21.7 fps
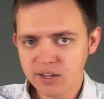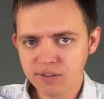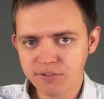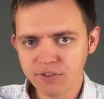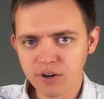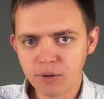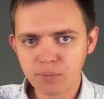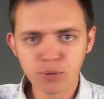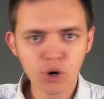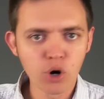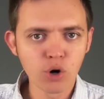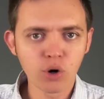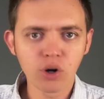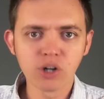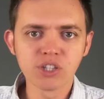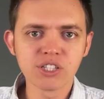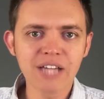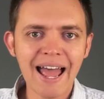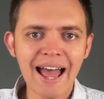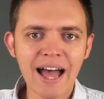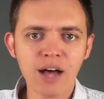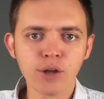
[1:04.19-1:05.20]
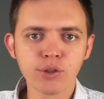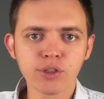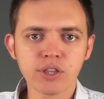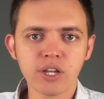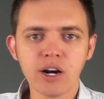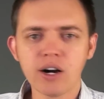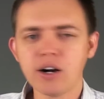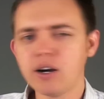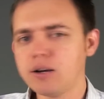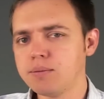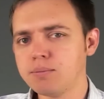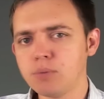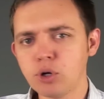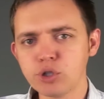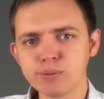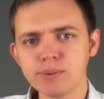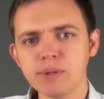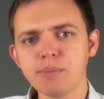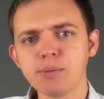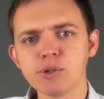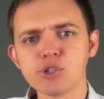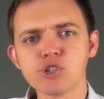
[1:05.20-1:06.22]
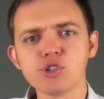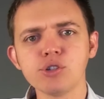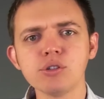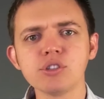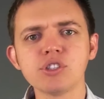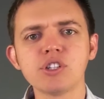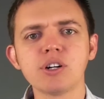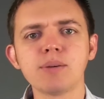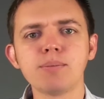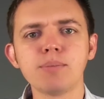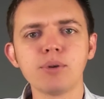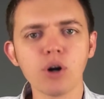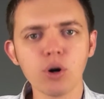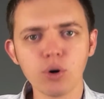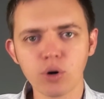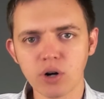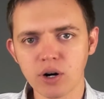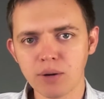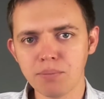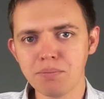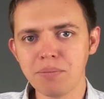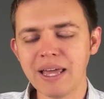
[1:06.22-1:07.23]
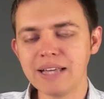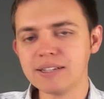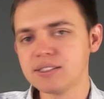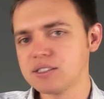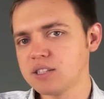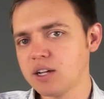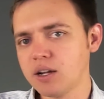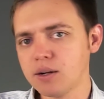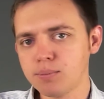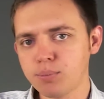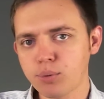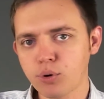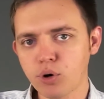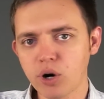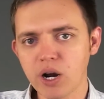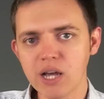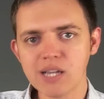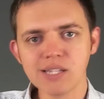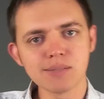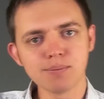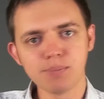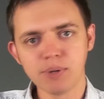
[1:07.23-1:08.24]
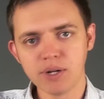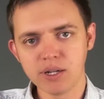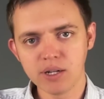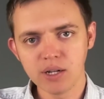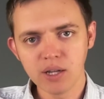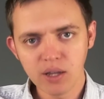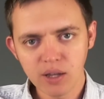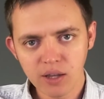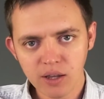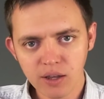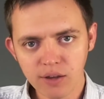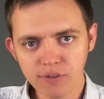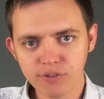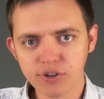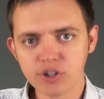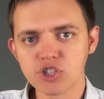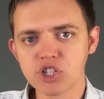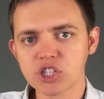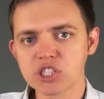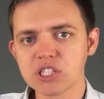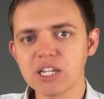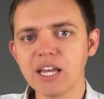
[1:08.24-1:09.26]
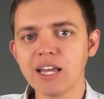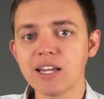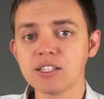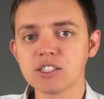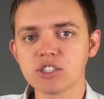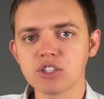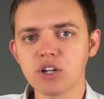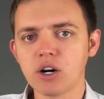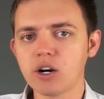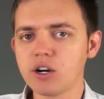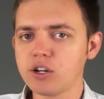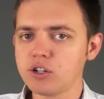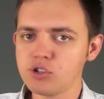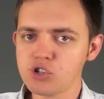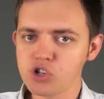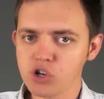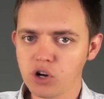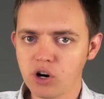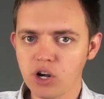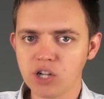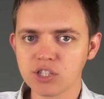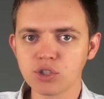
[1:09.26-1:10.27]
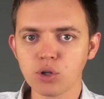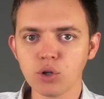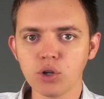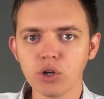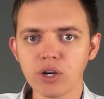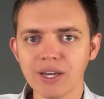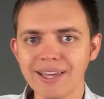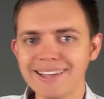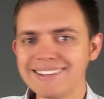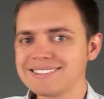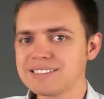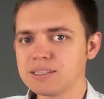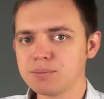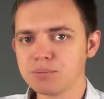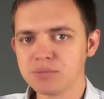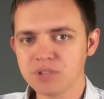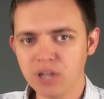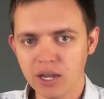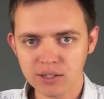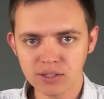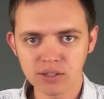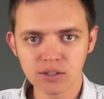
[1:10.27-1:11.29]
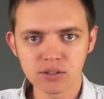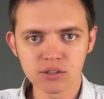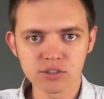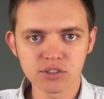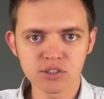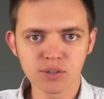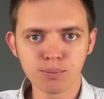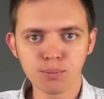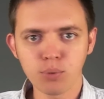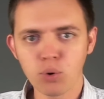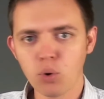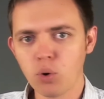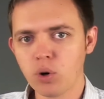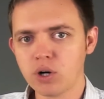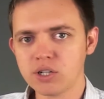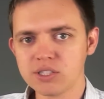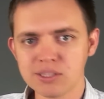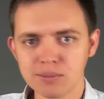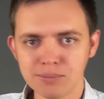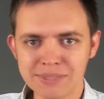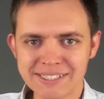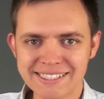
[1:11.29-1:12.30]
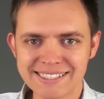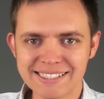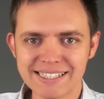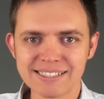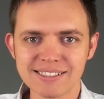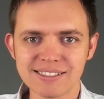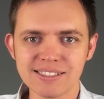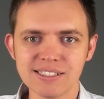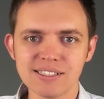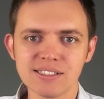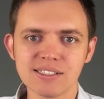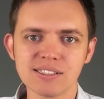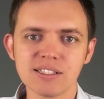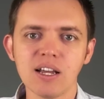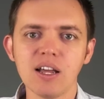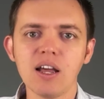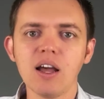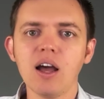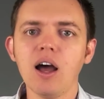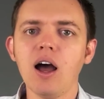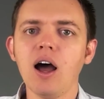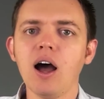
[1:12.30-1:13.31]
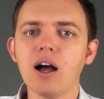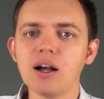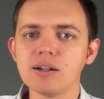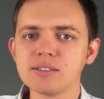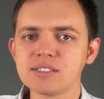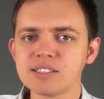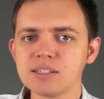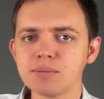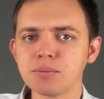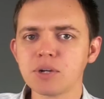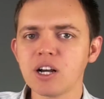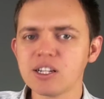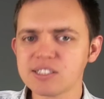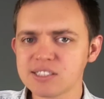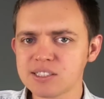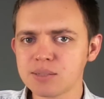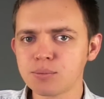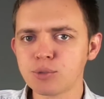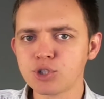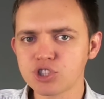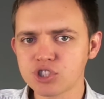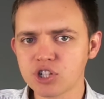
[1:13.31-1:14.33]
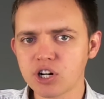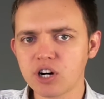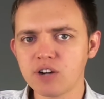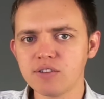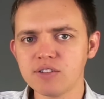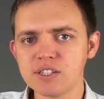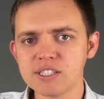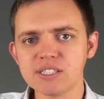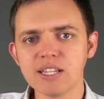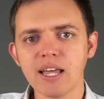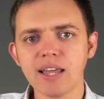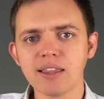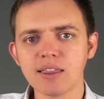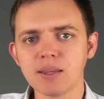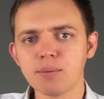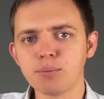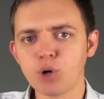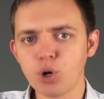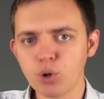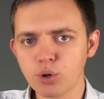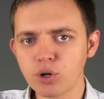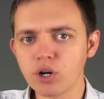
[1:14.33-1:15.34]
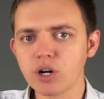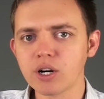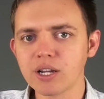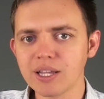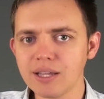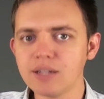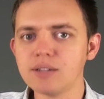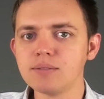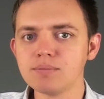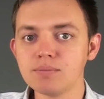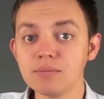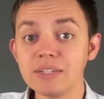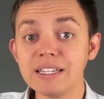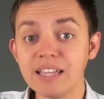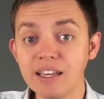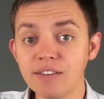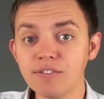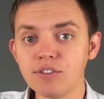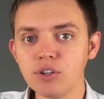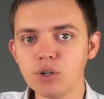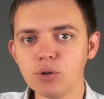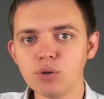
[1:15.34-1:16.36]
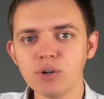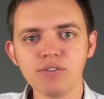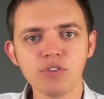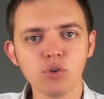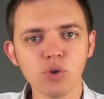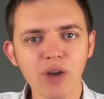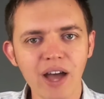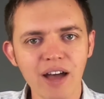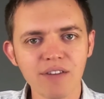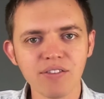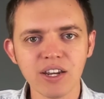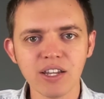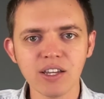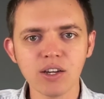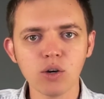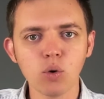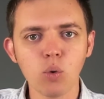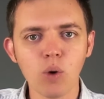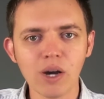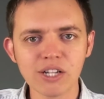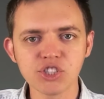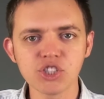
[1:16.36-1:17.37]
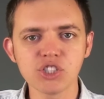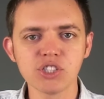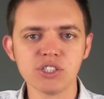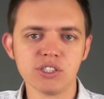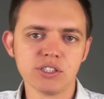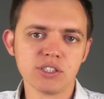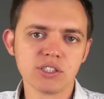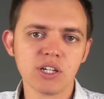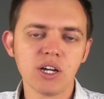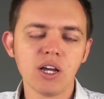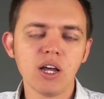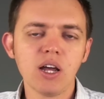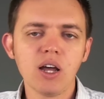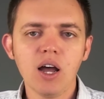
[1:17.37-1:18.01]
of different brokers out there, and most people choose their broker based on price, but if you're just getting started, you should also look at some technical support, some assistance, uh, some customer service that the broker can give you if you have any questions.